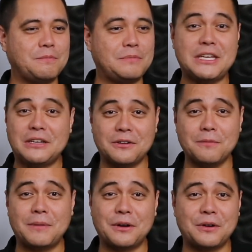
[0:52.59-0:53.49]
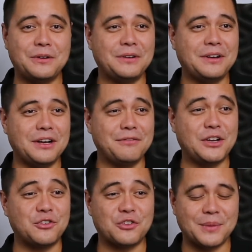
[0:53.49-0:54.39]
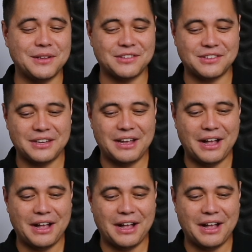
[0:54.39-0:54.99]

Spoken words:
peak or pinnacle of instruments,